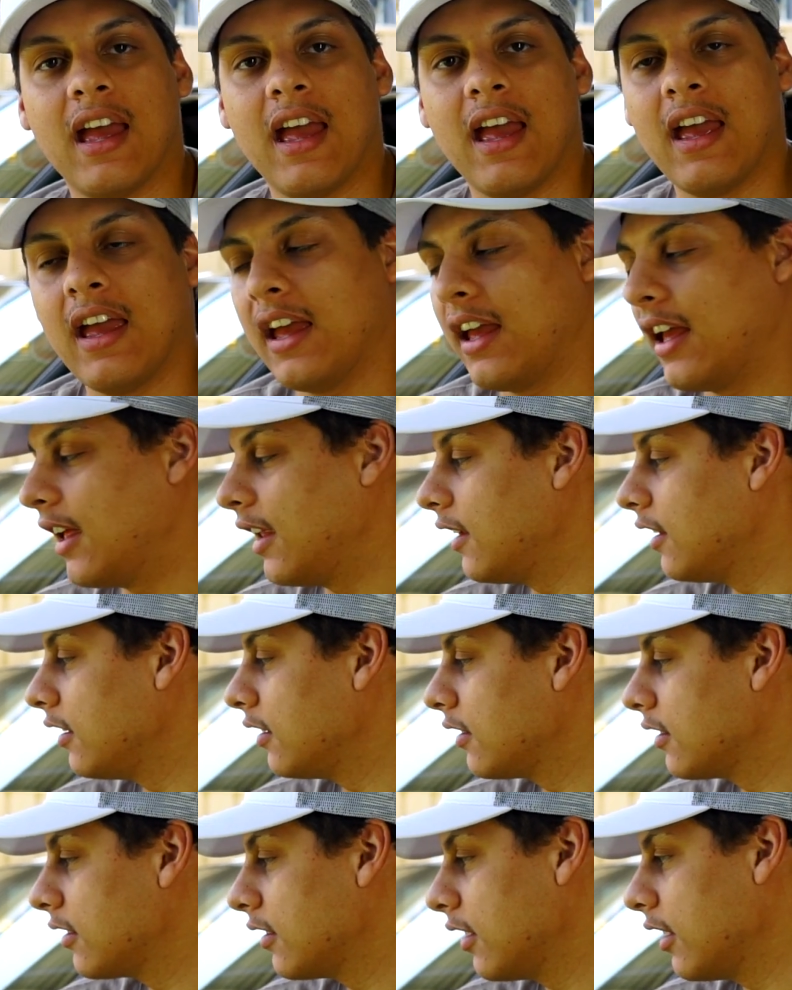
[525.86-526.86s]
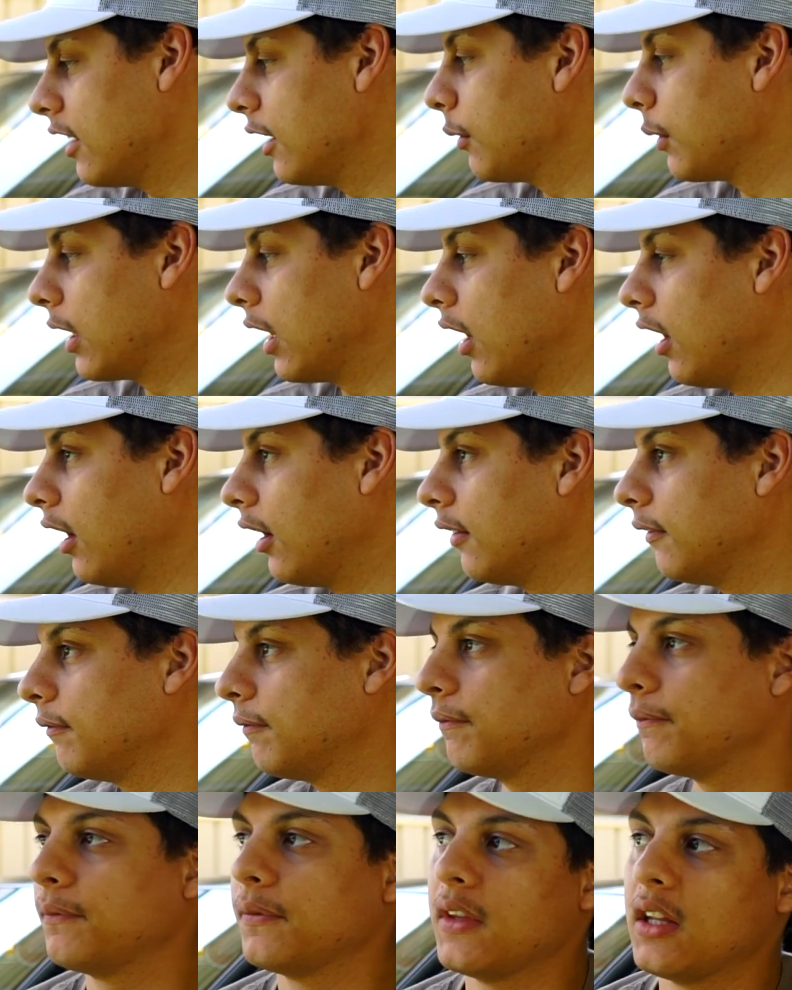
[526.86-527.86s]
And here we are.
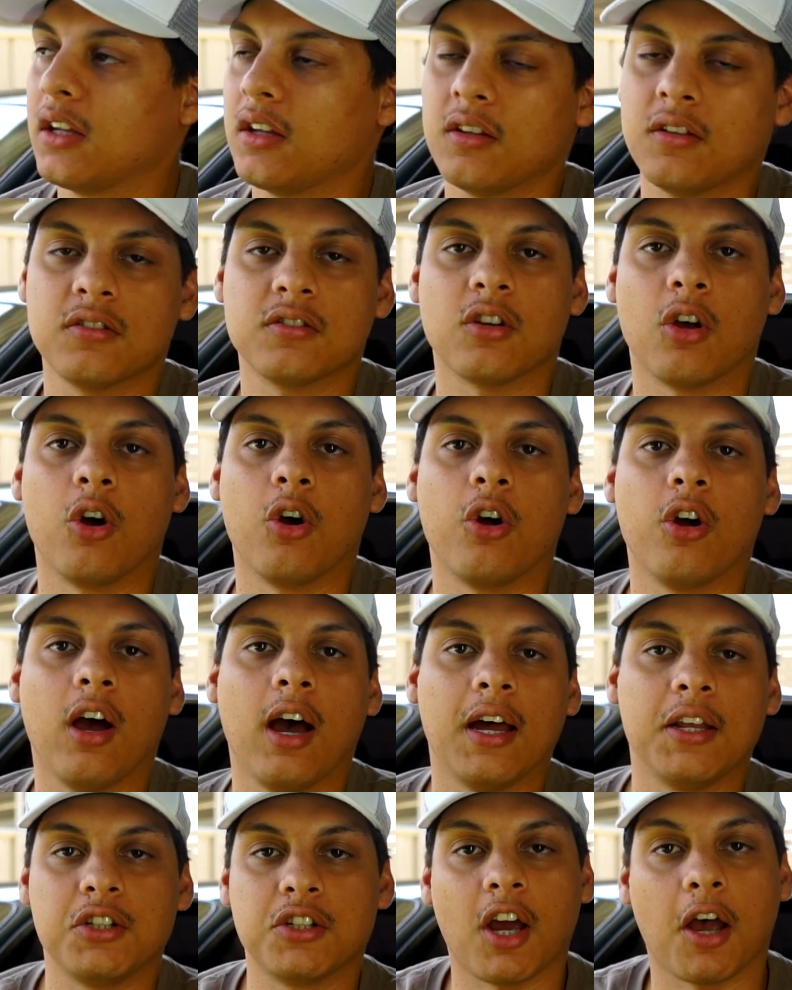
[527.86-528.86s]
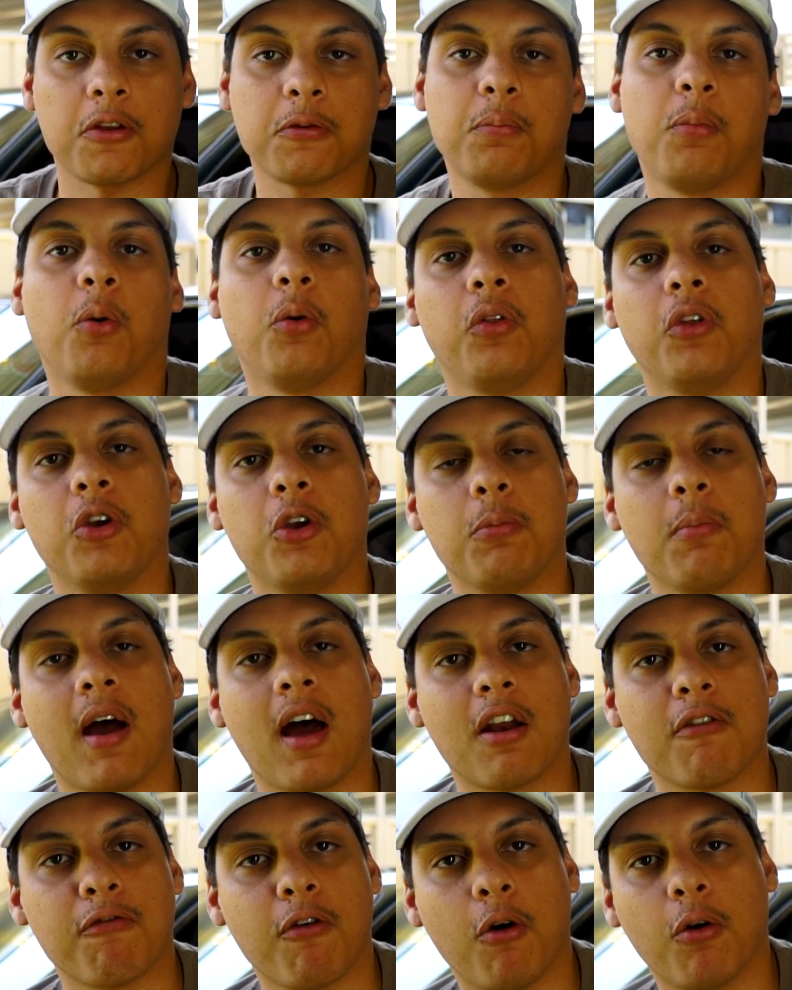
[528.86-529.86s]
So I just put the new
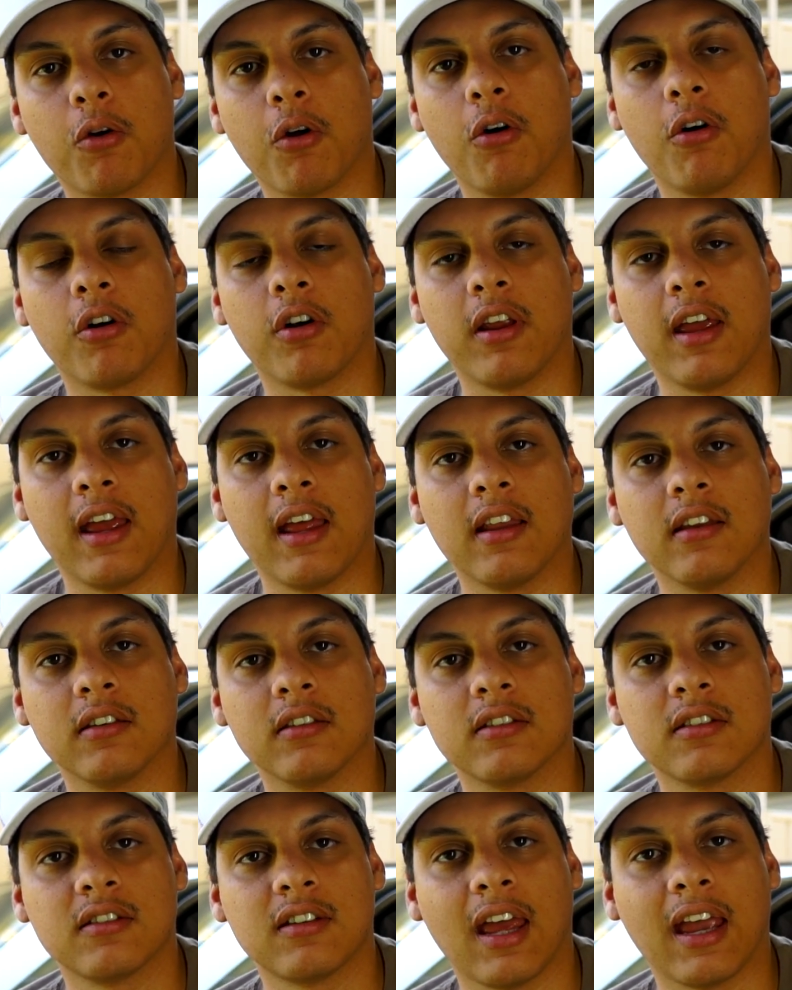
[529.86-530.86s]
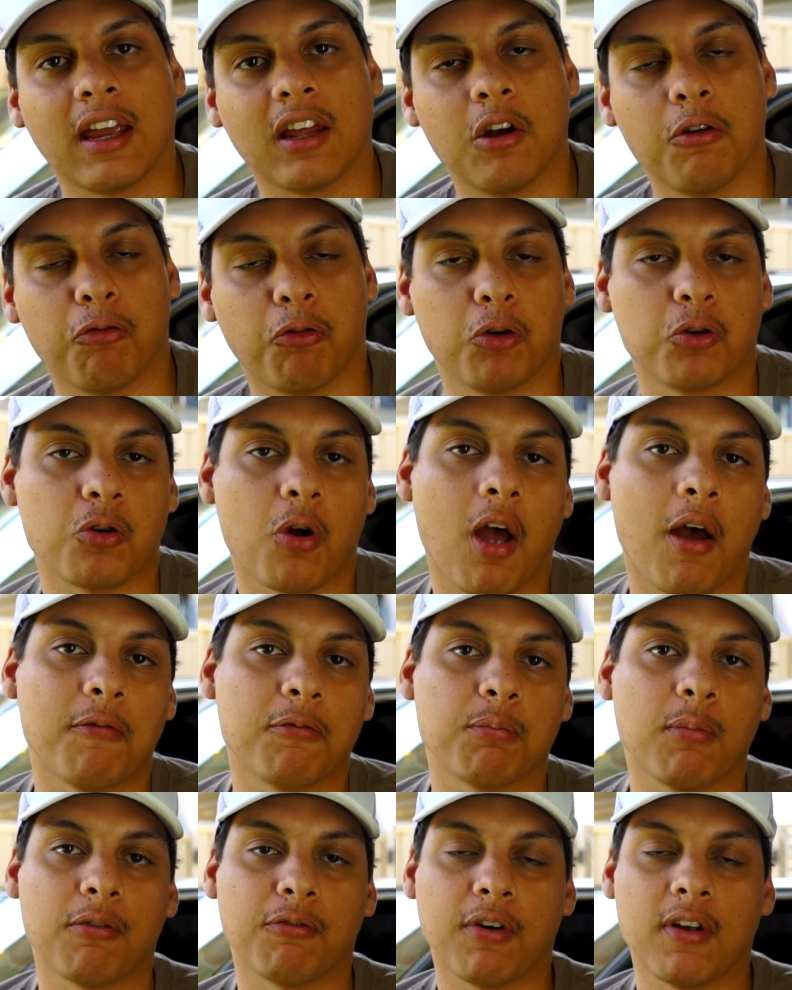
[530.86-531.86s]
manifold on and taken it for a drive
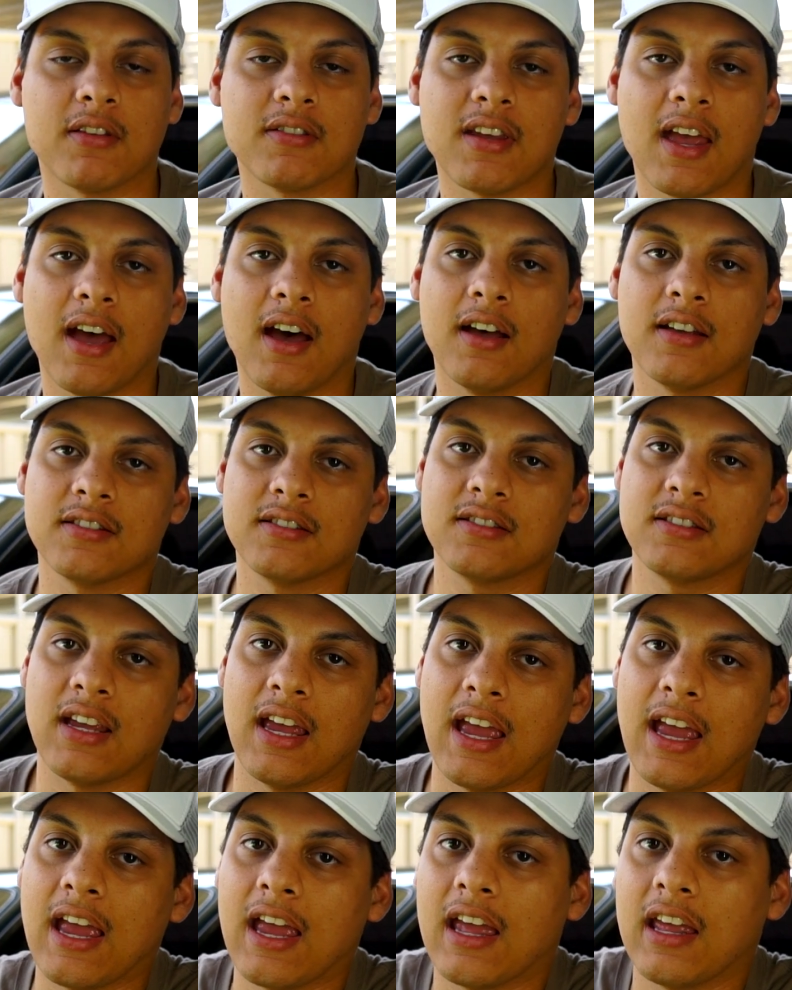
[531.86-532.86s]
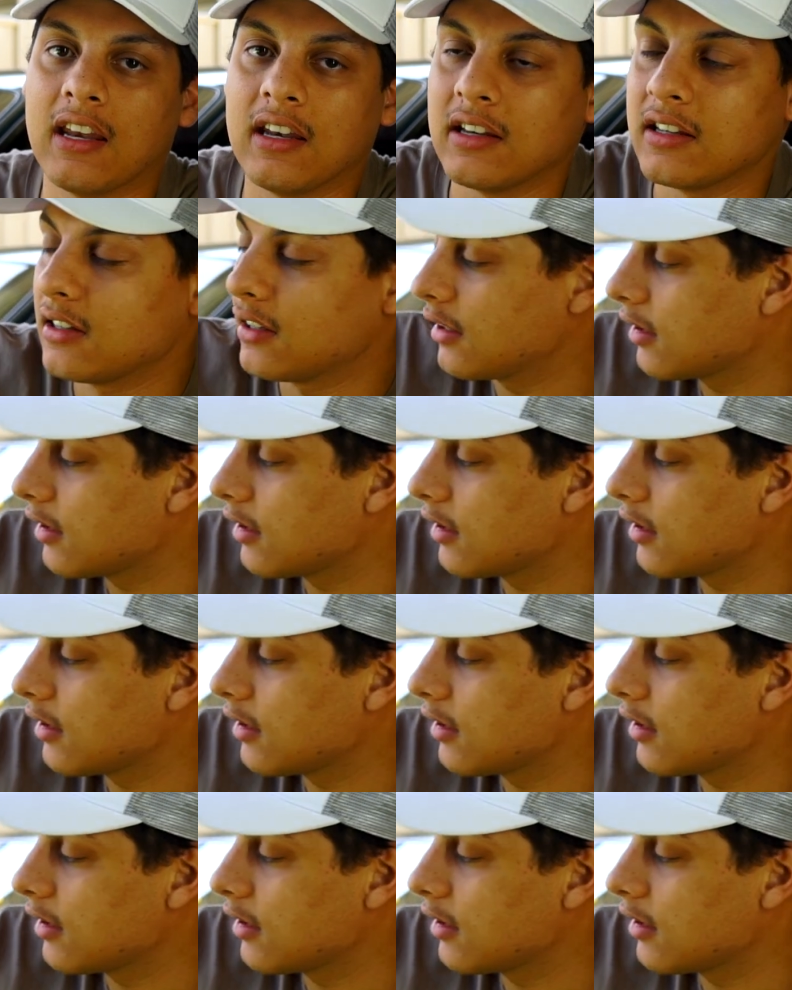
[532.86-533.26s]
to my friend's house and